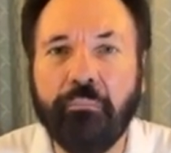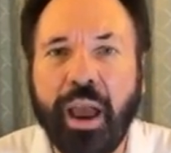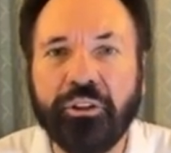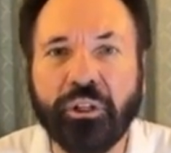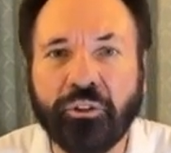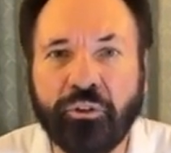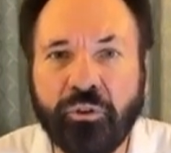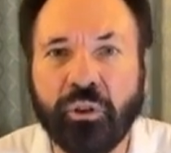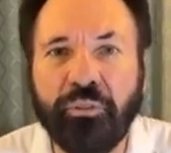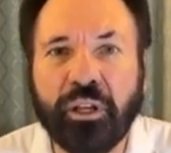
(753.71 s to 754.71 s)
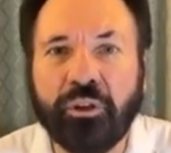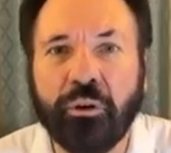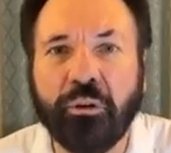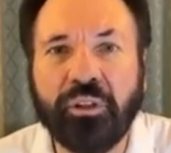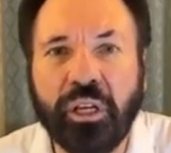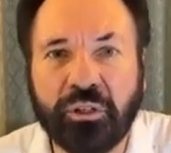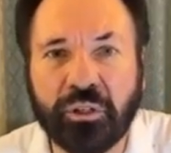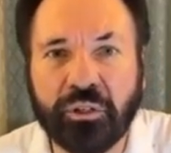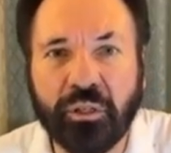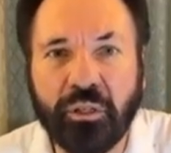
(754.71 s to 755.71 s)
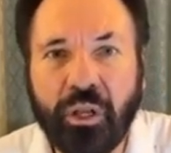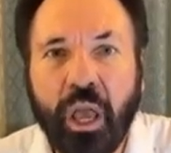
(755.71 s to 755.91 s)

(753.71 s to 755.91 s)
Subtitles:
the amazing truth of the eternal Jesus.